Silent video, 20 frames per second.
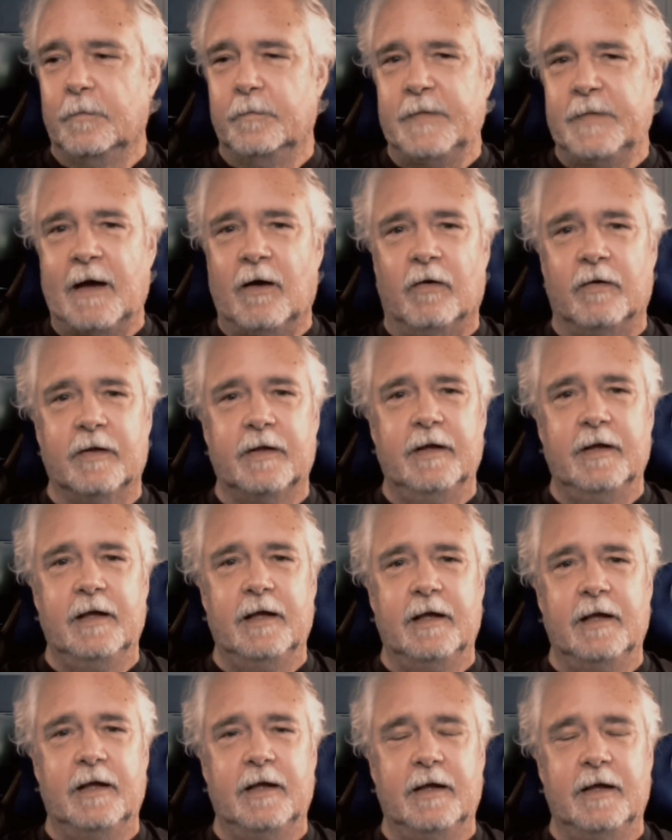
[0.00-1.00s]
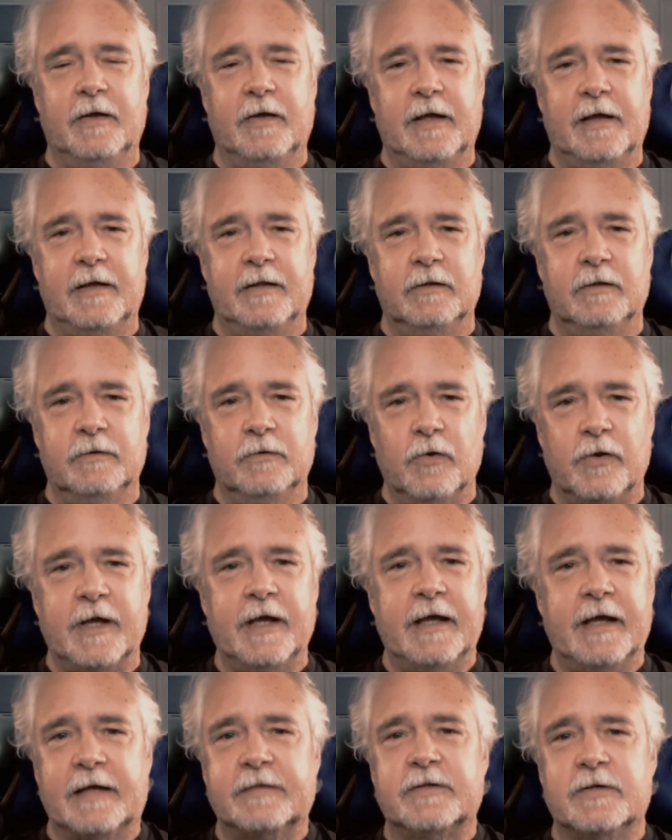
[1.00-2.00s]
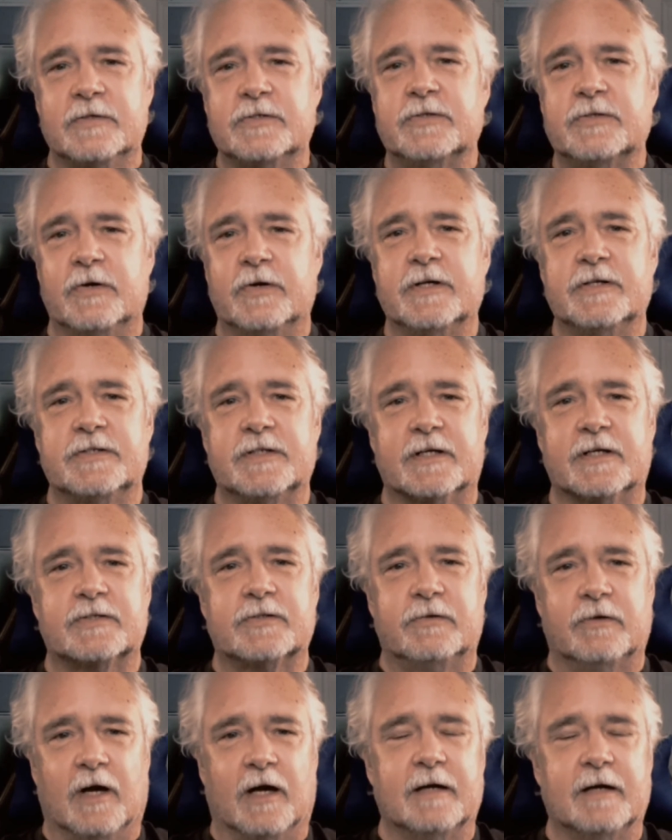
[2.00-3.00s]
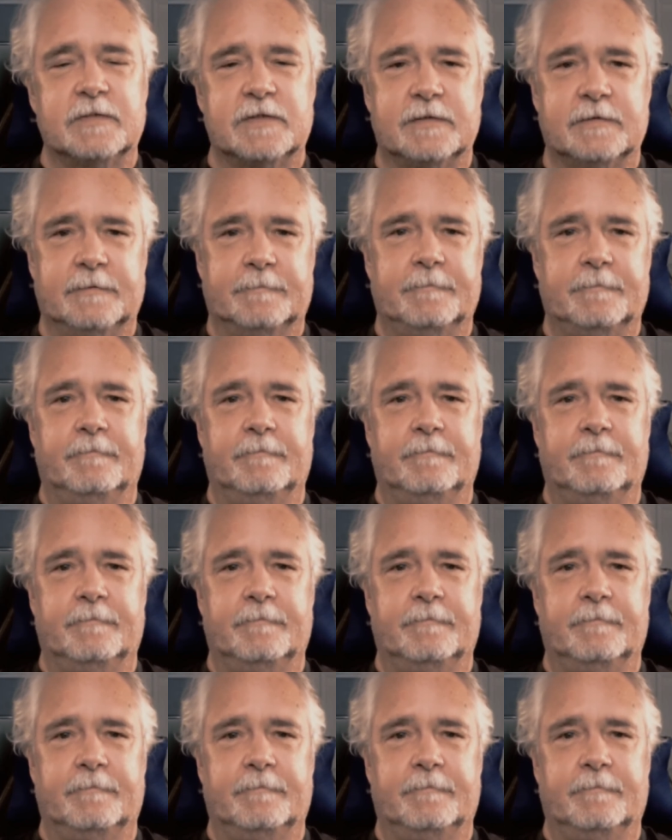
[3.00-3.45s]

Now, looking at those 36 crimes,